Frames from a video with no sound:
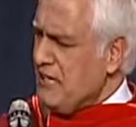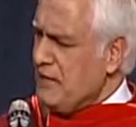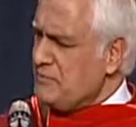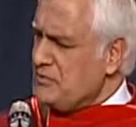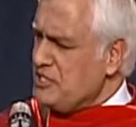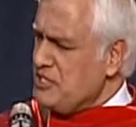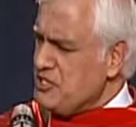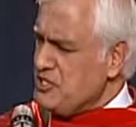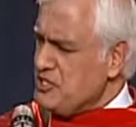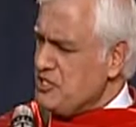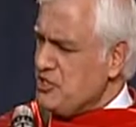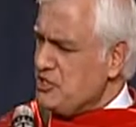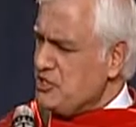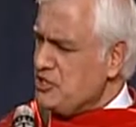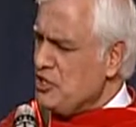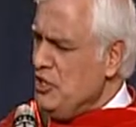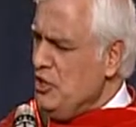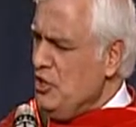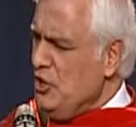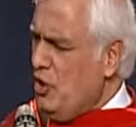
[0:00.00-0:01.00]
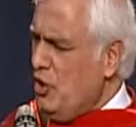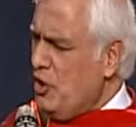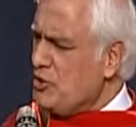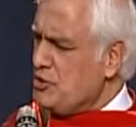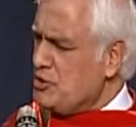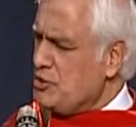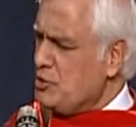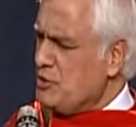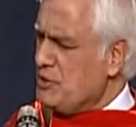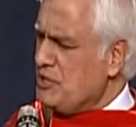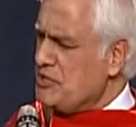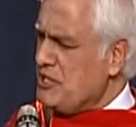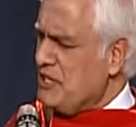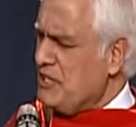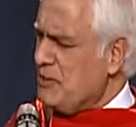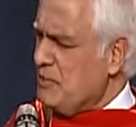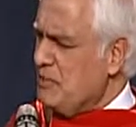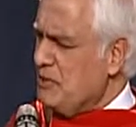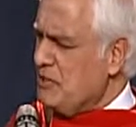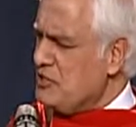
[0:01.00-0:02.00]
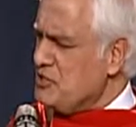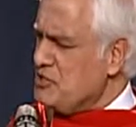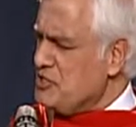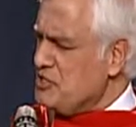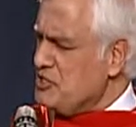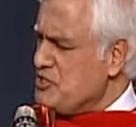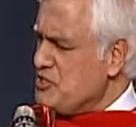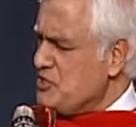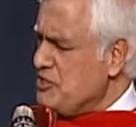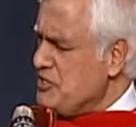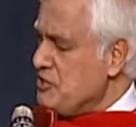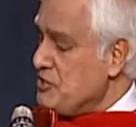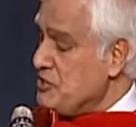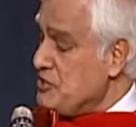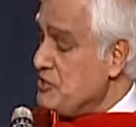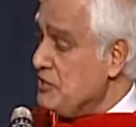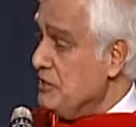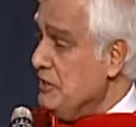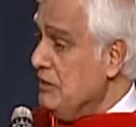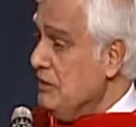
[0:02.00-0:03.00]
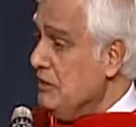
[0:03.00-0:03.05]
empties it onto a table, and she says,